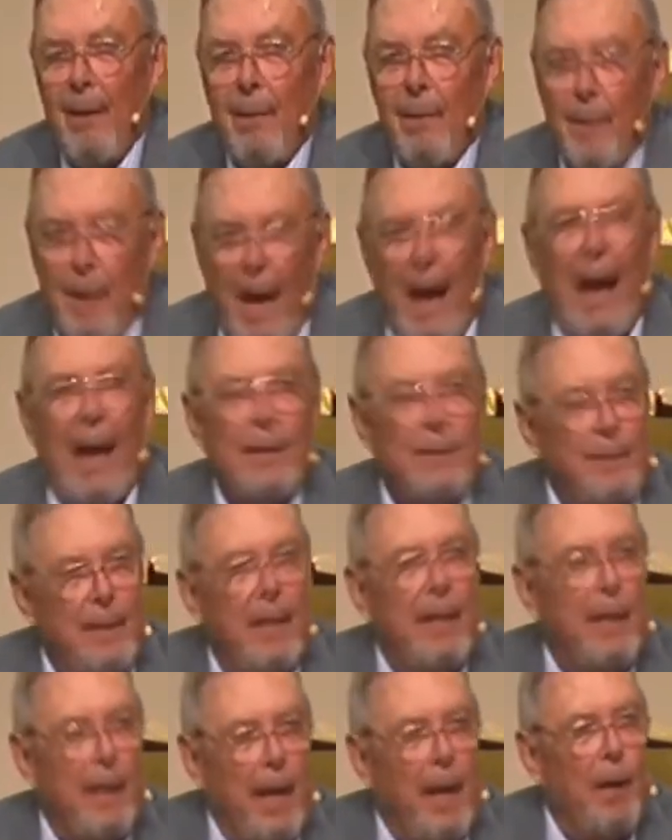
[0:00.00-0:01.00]
God
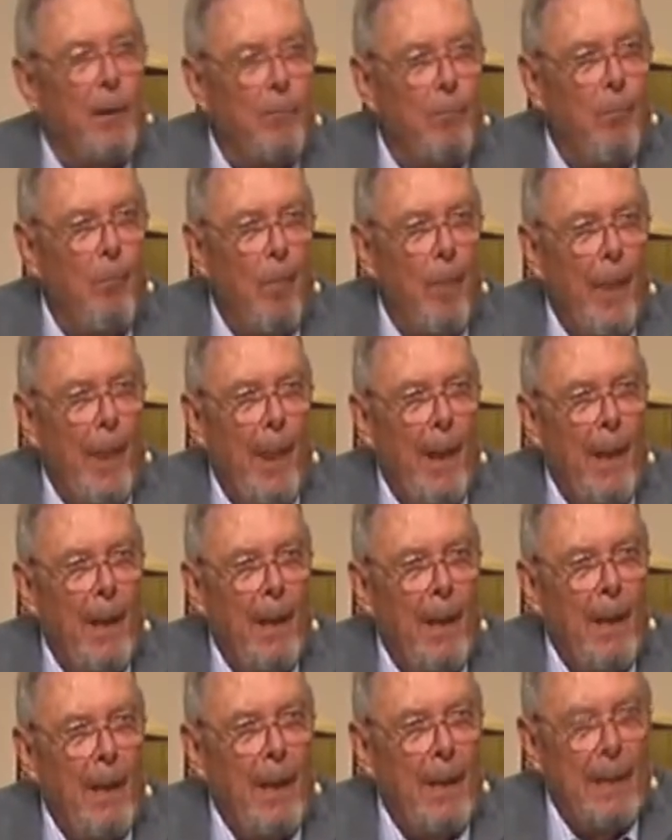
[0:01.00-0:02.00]
did it.
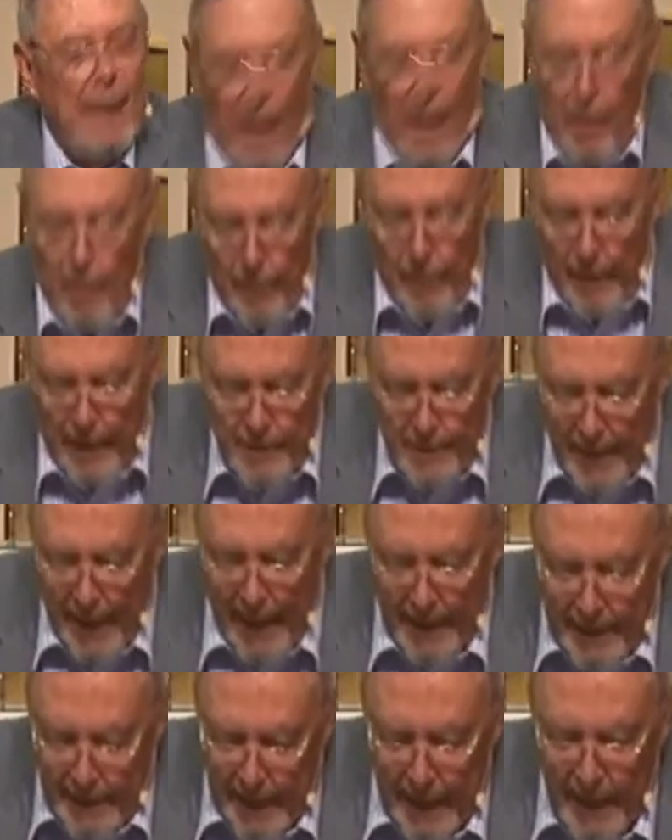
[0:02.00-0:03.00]
Now, this
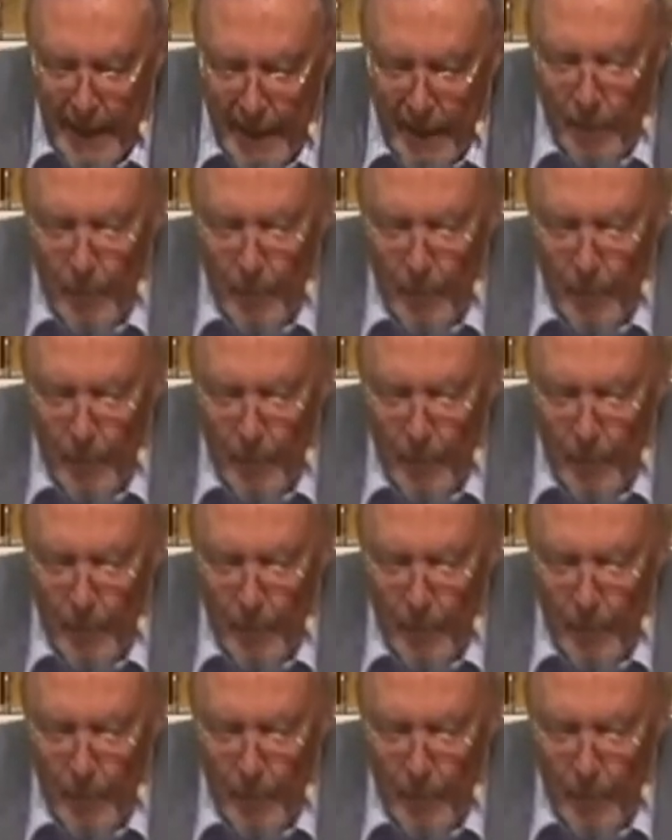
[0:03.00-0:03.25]
idea